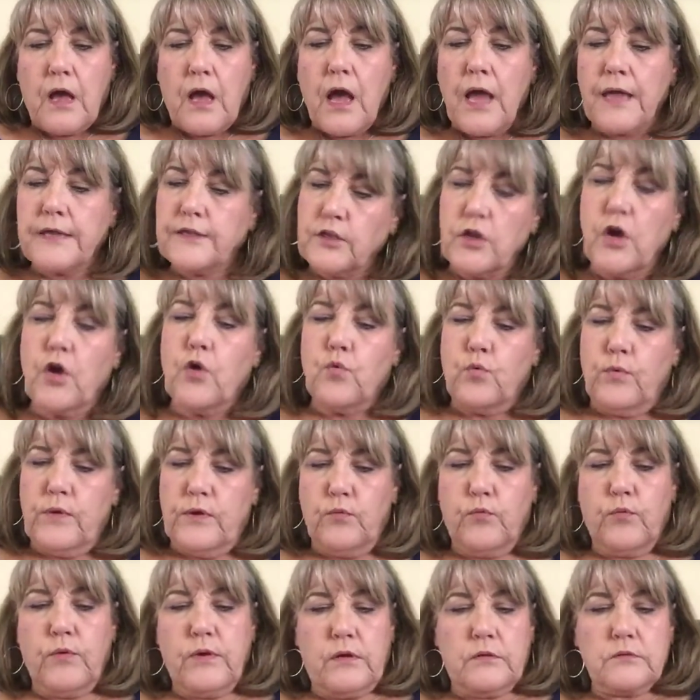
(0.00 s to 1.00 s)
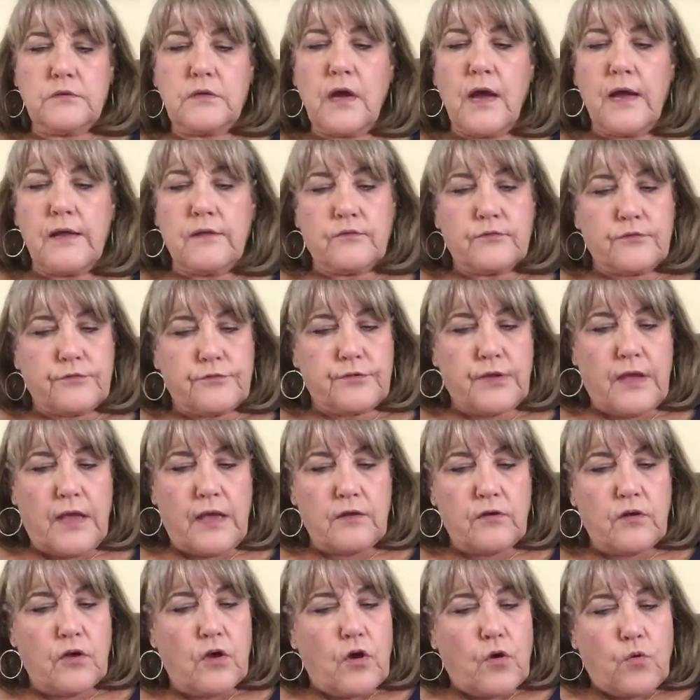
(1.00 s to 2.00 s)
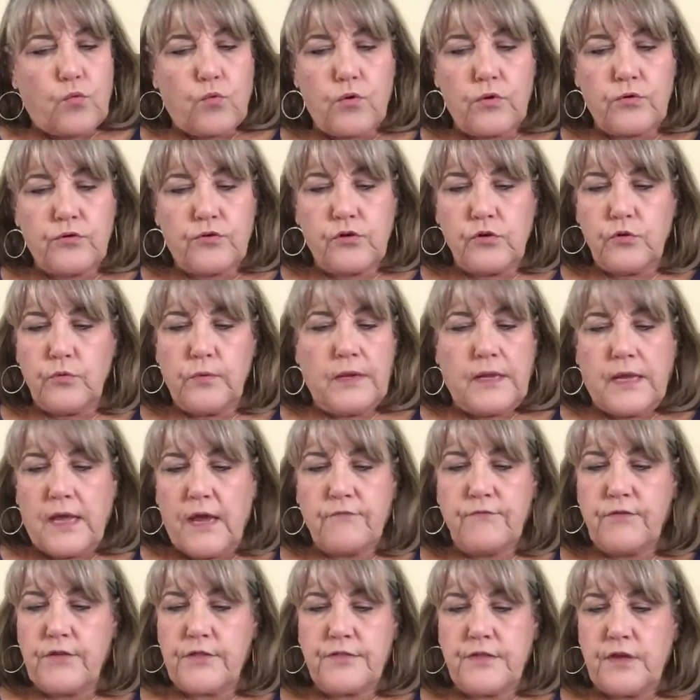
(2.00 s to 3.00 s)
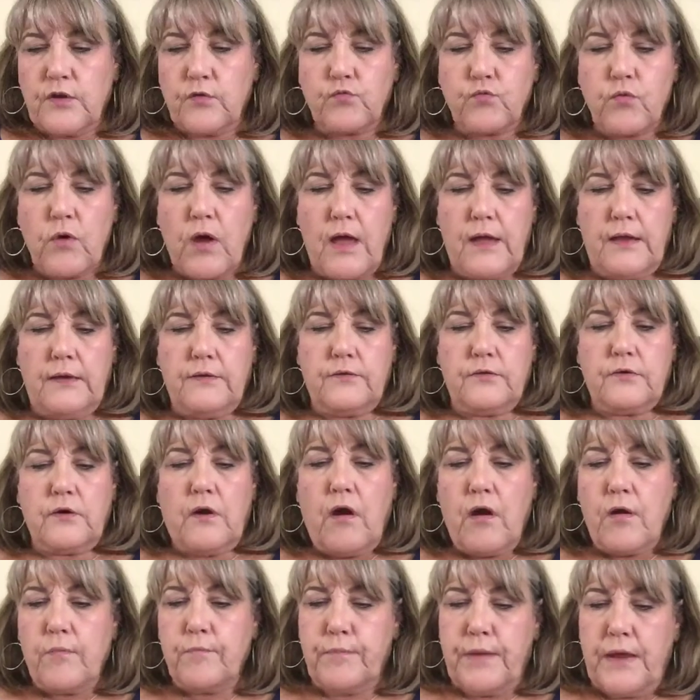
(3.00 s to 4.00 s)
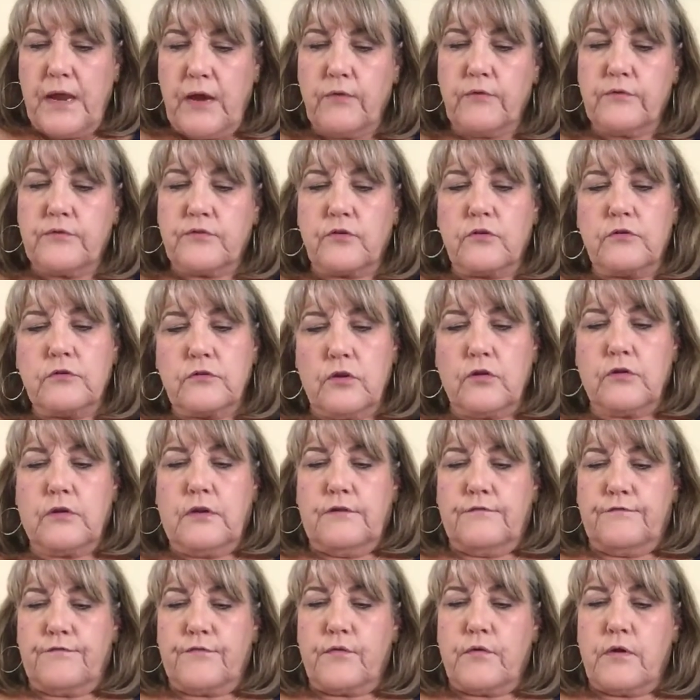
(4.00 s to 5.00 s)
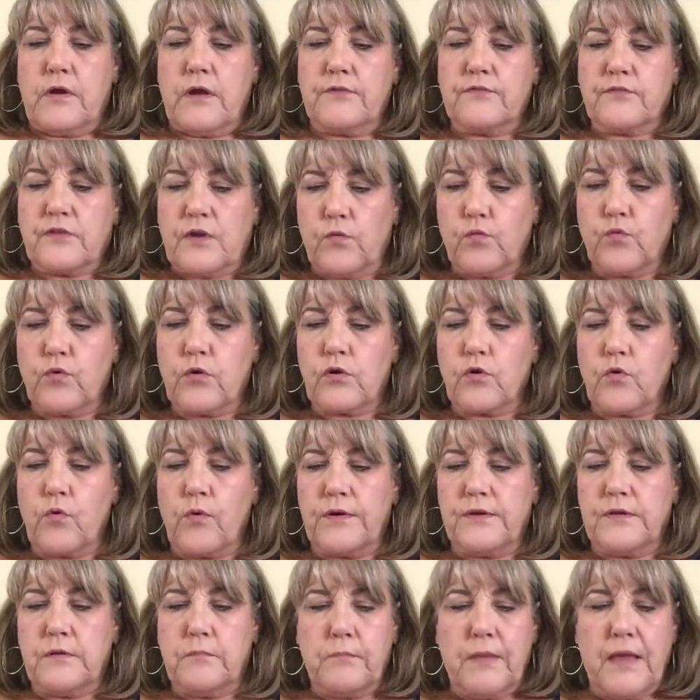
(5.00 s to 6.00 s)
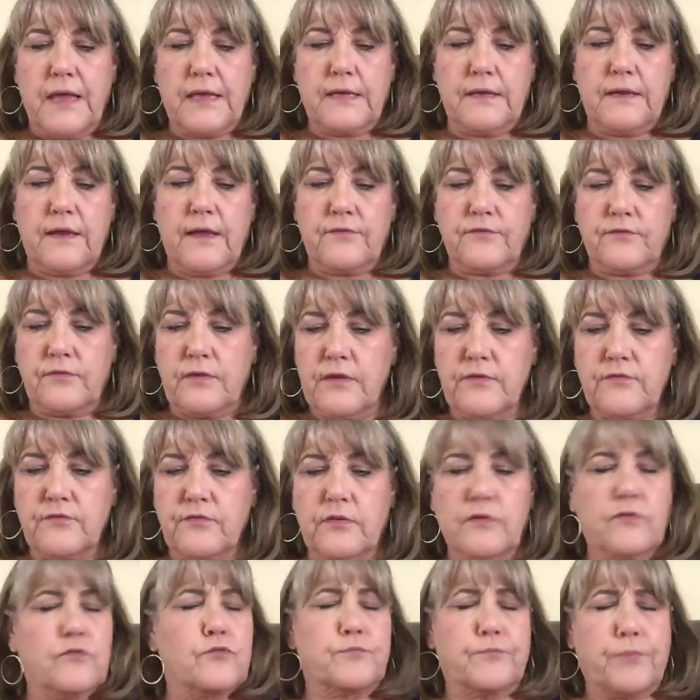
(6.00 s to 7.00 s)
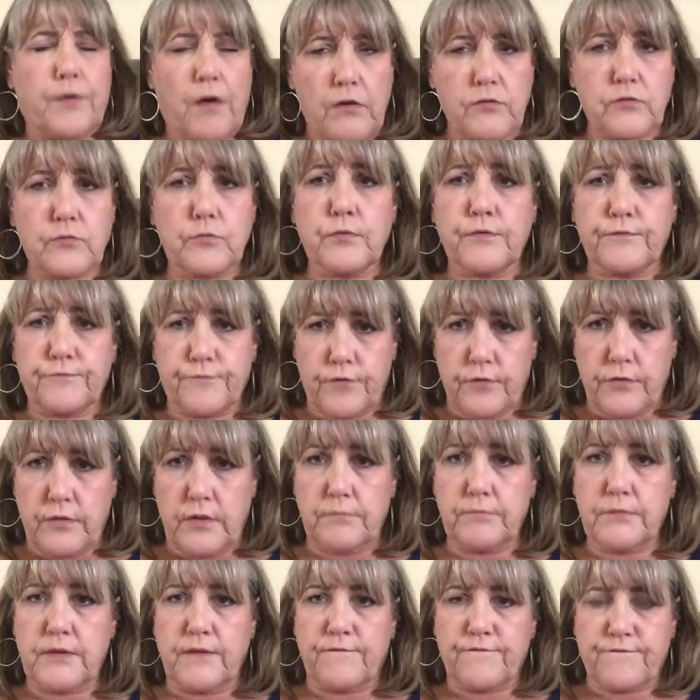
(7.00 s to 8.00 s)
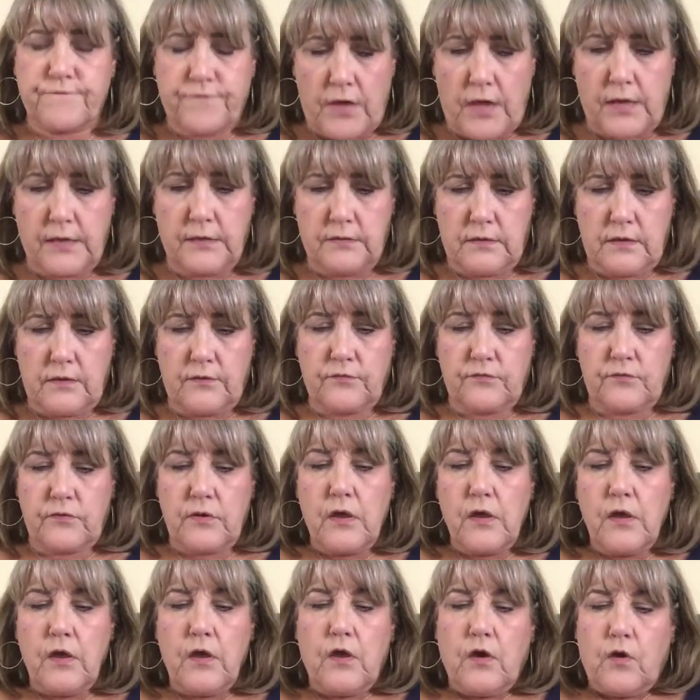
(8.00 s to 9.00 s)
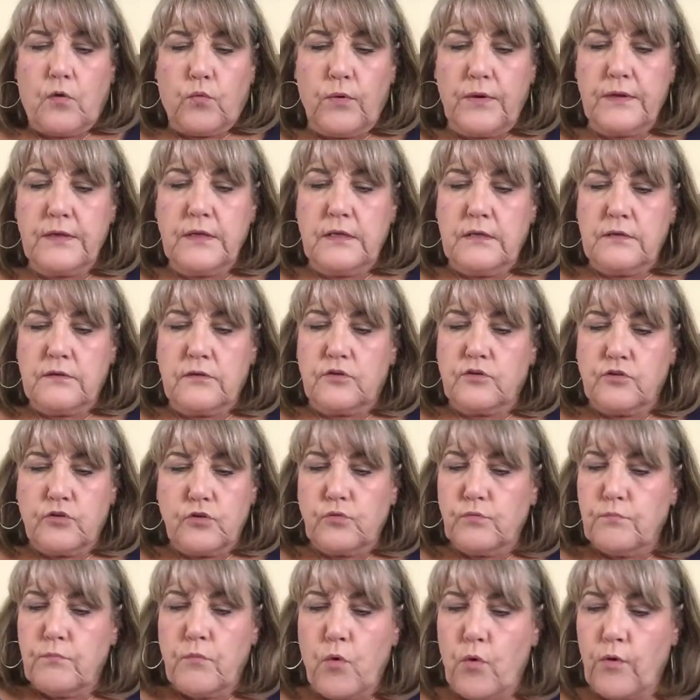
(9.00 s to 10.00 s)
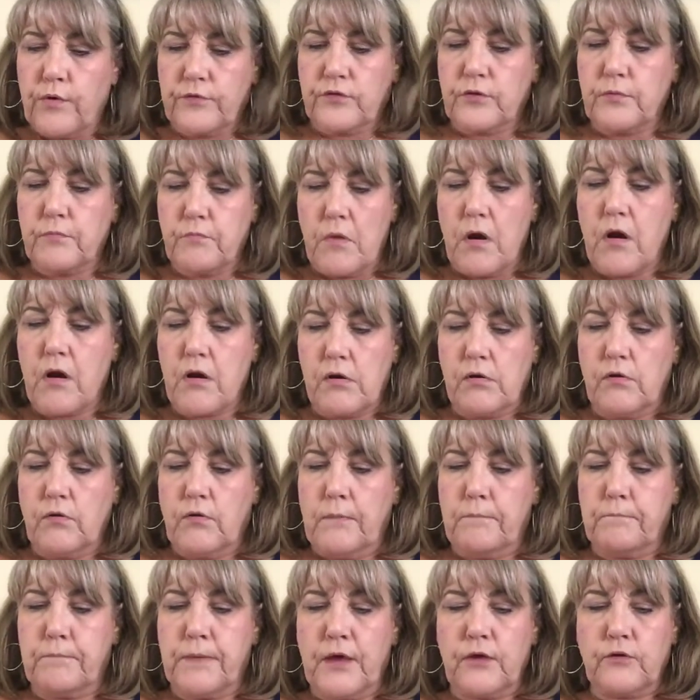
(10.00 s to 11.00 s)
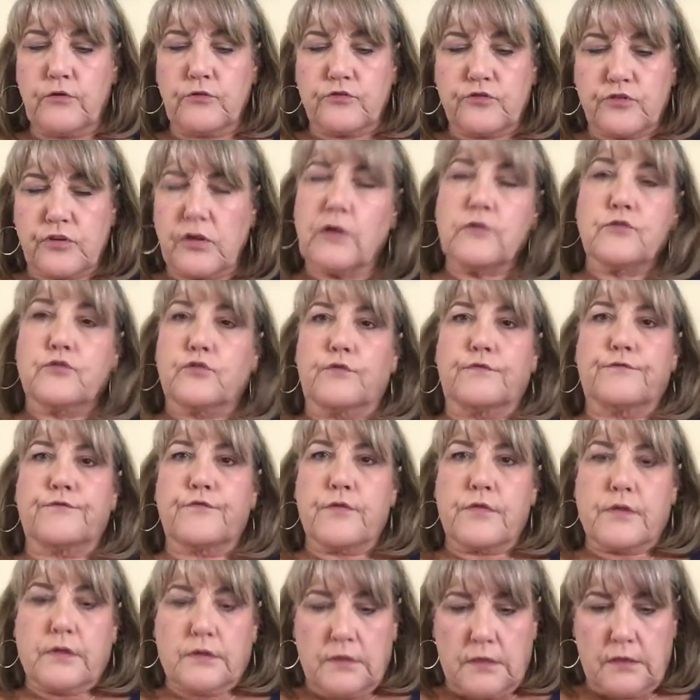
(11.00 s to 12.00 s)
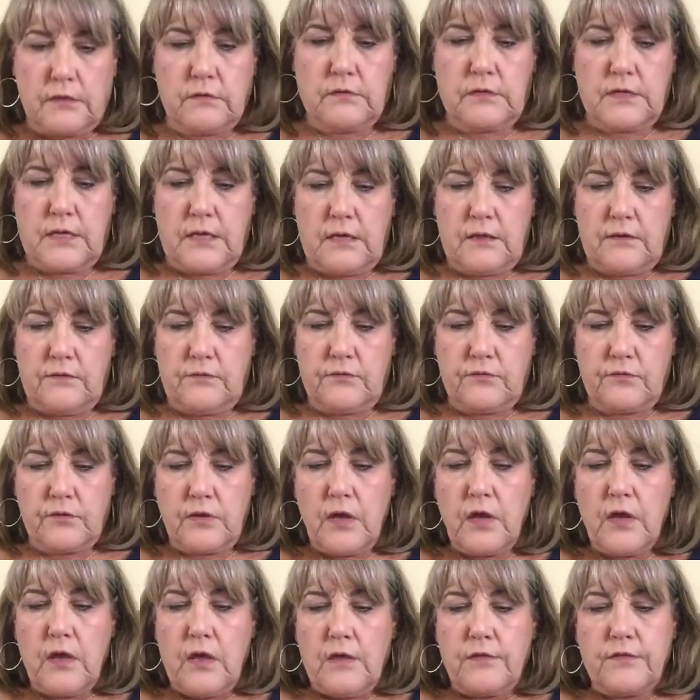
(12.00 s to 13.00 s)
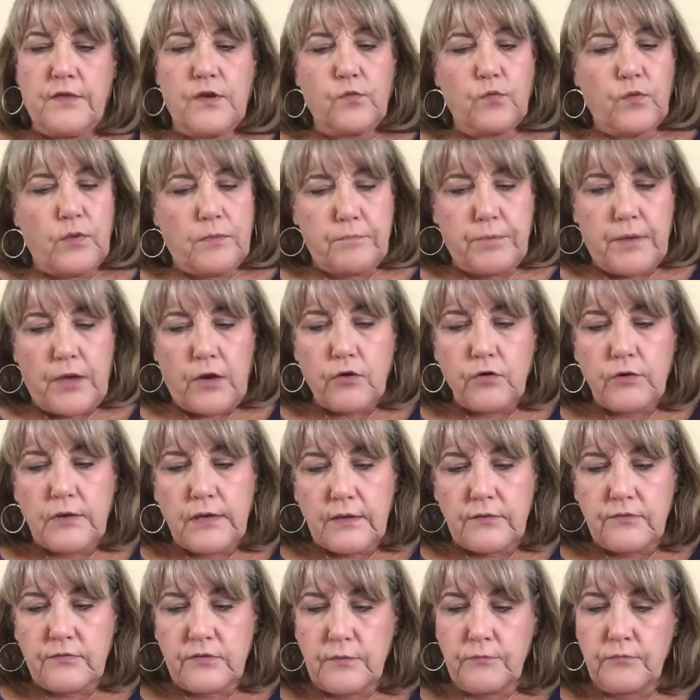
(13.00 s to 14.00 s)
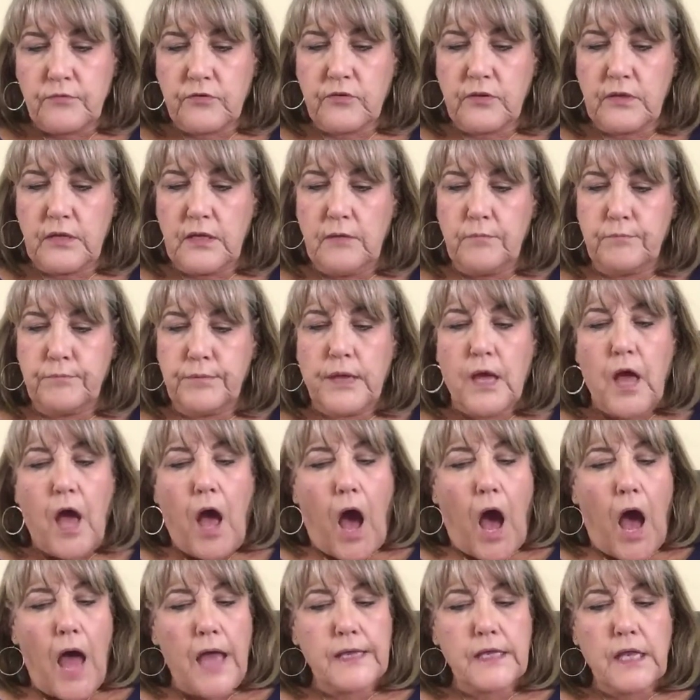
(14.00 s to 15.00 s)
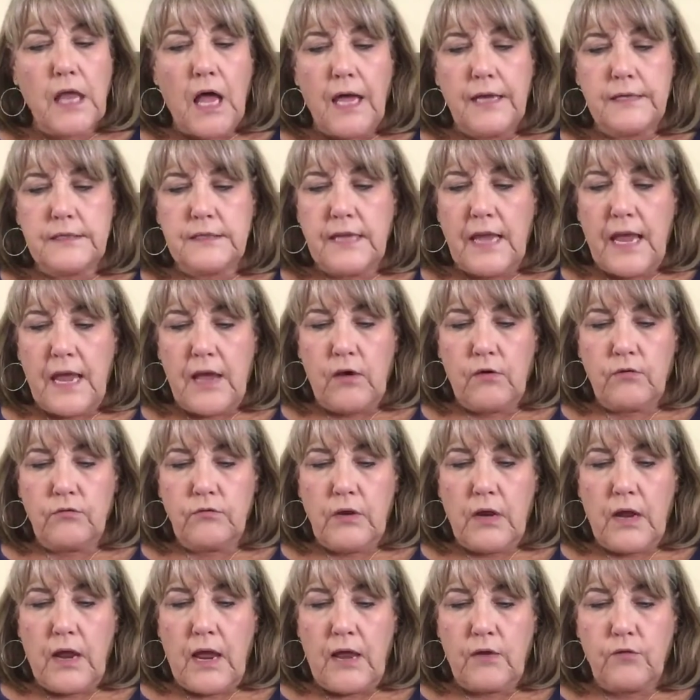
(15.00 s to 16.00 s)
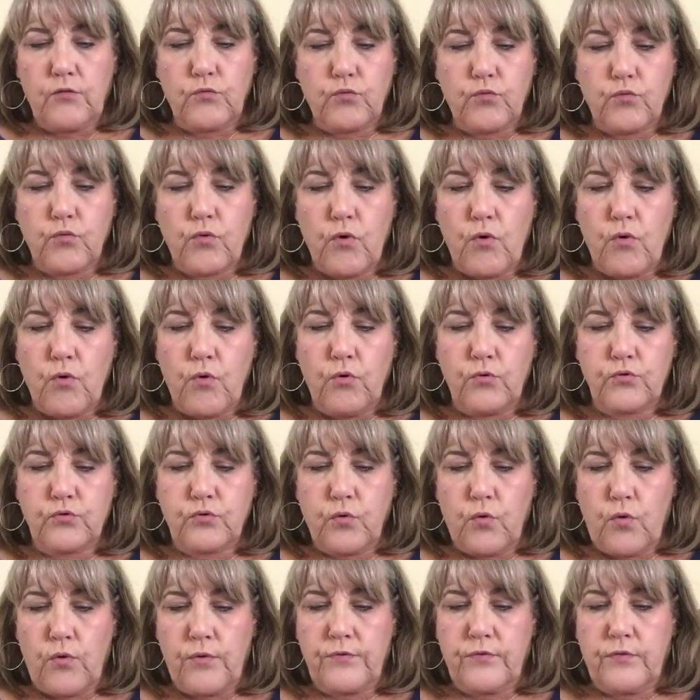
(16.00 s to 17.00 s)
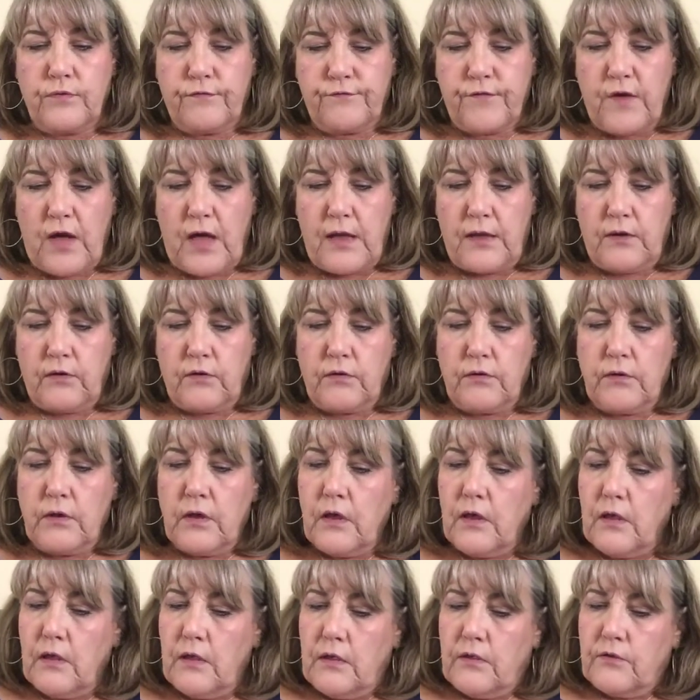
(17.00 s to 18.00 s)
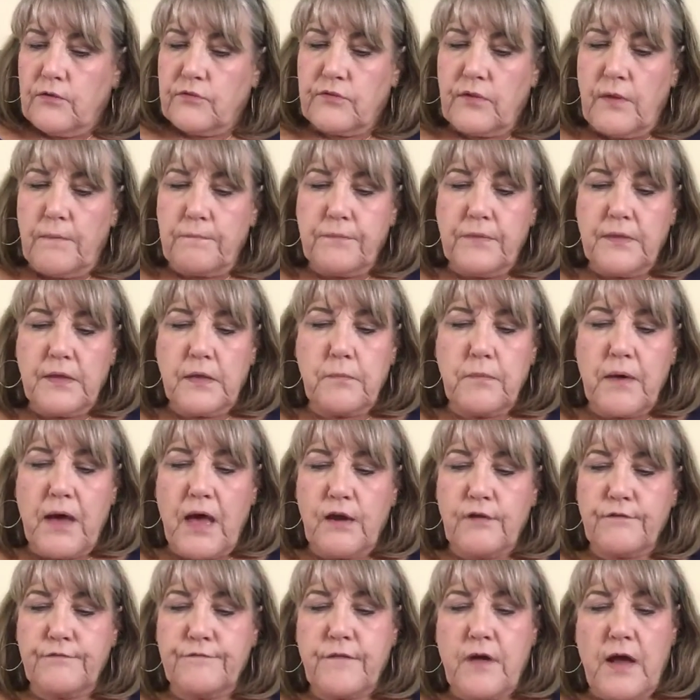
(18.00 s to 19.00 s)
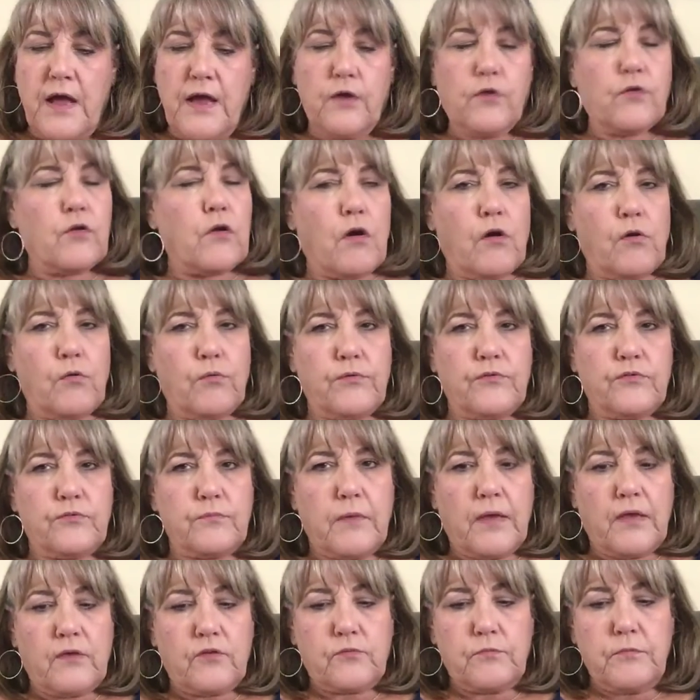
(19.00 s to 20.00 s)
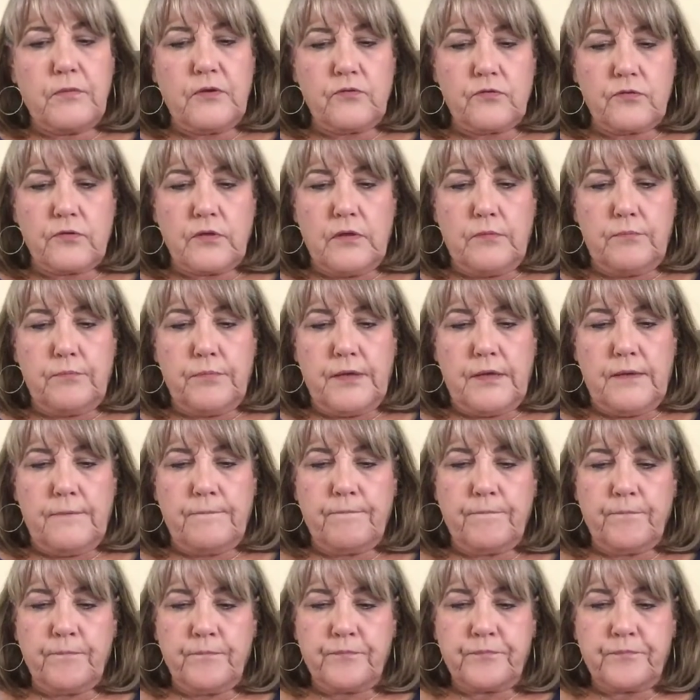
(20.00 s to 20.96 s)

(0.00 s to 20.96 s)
I know we will, Tyler said. We're doing everything right. Our parents are looking for us, and we're going to make it as easy as possible for them to find us. We need to do more tomorrow, a better shelter for the little kids. Then we better get some sleep. I lie down and roll toward the fire. Something about a fire always makes me sleepy.